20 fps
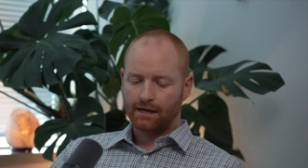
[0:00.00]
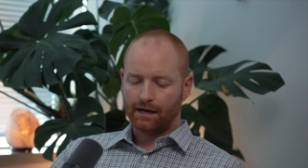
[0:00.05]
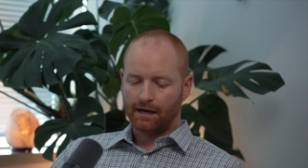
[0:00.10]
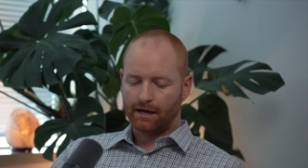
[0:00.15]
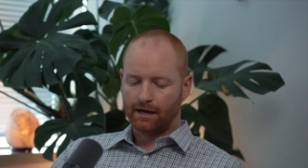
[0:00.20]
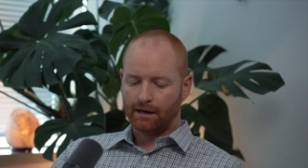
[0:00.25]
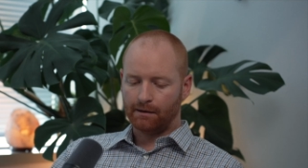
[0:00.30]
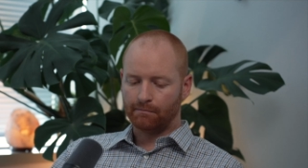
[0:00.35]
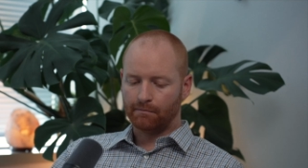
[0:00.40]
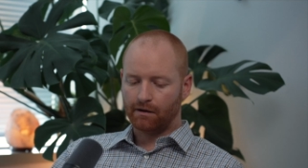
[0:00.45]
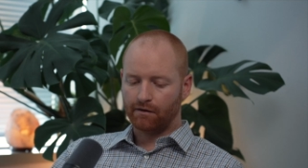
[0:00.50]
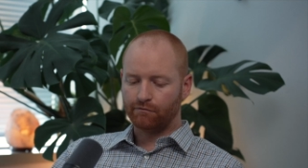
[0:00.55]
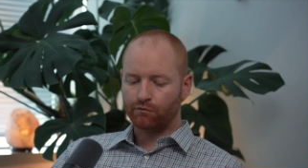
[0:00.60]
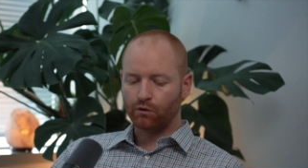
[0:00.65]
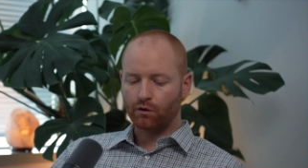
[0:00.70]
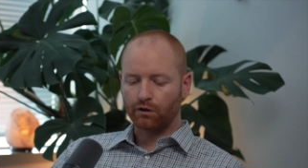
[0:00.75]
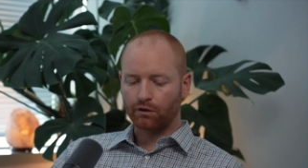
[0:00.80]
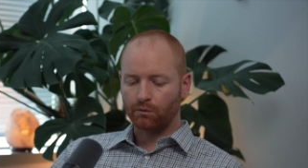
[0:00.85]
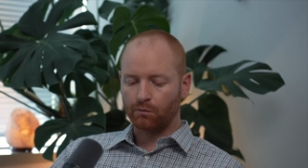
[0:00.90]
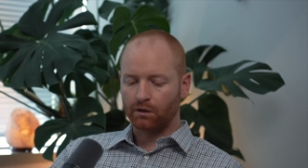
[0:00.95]
A
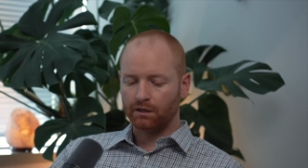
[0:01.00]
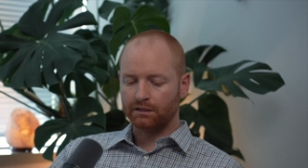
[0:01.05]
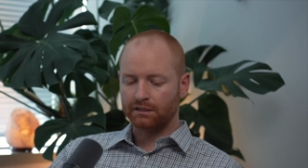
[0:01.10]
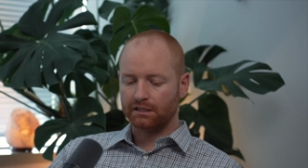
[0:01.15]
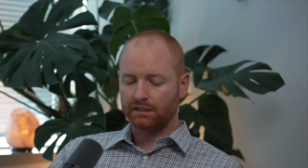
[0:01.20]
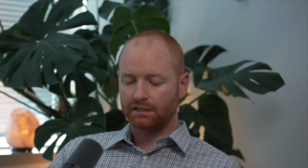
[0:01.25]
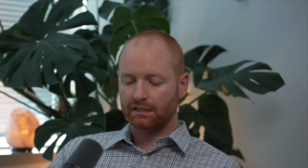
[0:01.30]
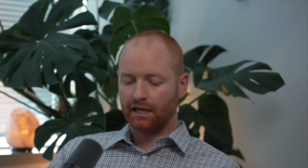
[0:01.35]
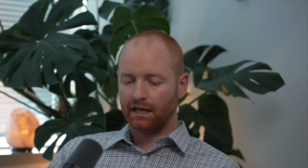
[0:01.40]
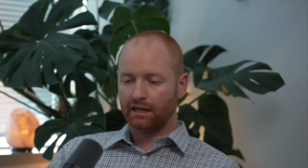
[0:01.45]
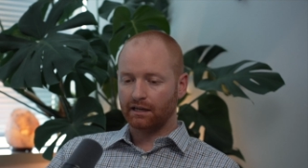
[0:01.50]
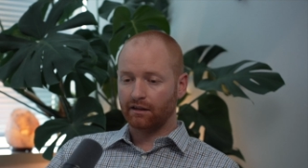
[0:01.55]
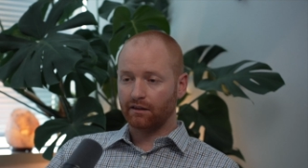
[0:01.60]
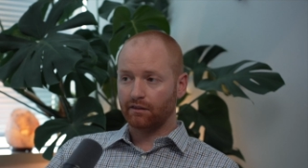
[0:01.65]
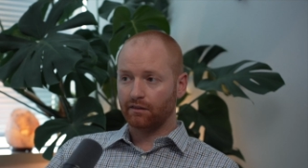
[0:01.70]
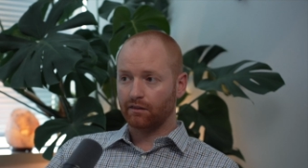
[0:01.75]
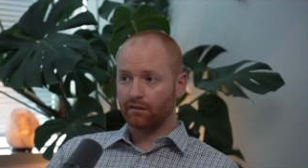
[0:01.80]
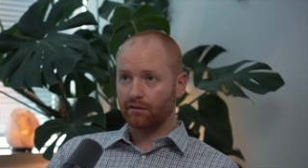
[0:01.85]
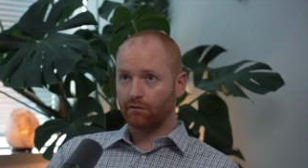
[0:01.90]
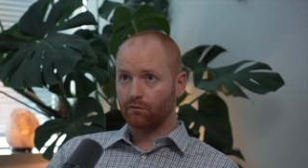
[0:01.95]
few other ones is that
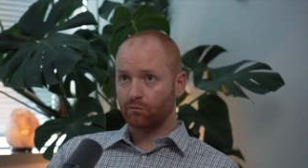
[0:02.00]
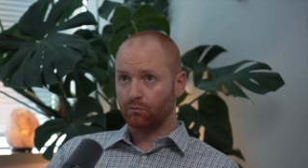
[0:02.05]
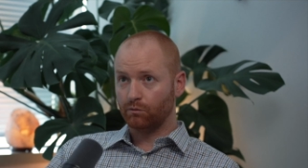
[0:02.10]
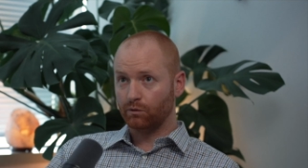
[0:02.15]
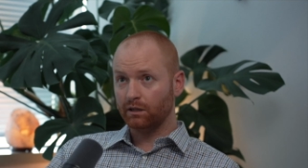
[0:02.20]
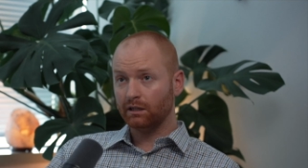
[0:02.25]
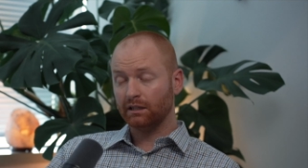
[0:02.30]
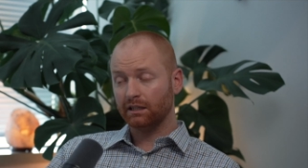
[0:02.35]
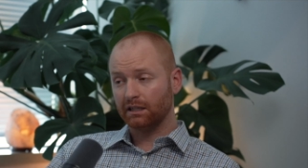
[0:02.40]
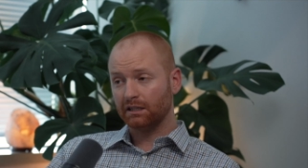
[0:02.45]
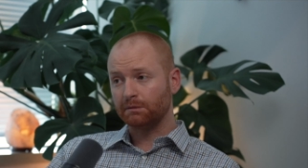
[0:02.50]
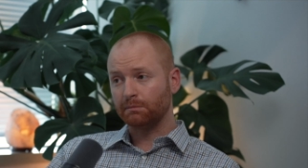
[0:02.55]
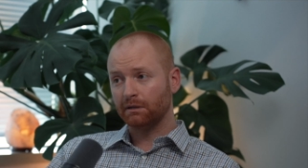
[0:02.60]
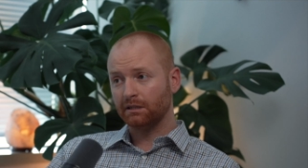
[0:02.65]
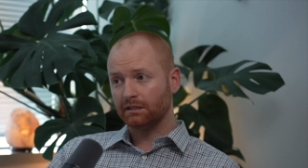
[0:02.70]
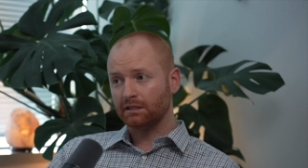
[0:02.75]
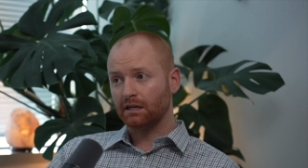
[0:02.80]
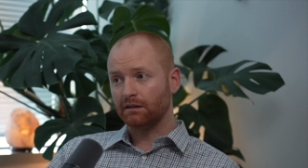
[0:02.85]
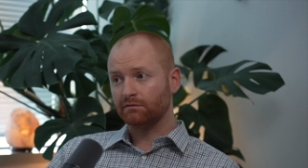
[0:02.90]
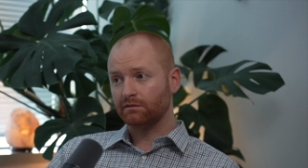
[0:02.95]
really it's been
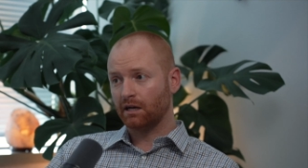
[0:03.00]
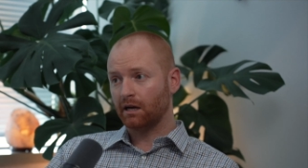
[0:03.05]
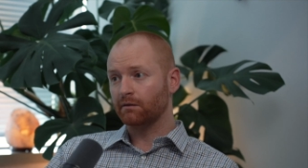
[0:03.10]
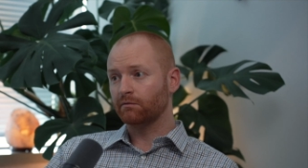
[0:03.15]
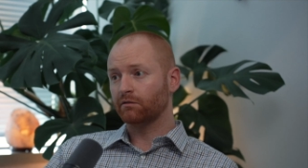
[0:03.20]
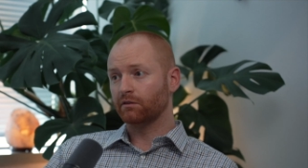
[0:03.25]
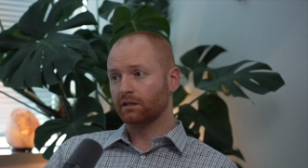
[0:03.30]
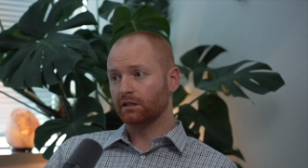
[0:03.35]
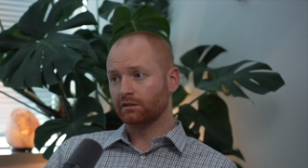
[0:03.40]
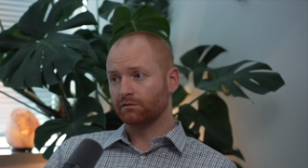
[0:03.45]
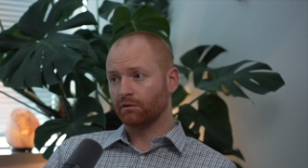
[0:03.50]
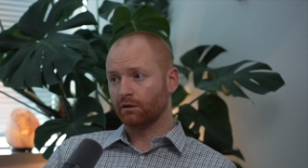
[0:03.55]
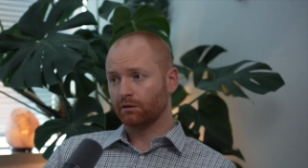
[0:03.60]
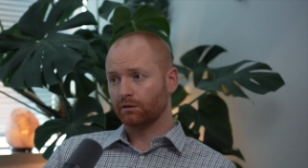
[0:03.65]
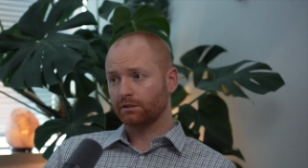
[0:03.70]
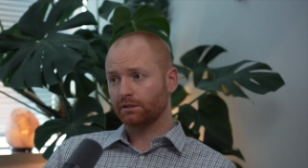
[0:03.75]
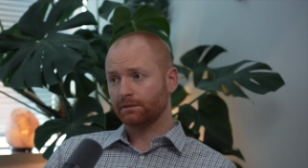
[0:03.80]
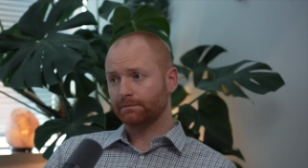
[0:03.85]
a tough time for these folks.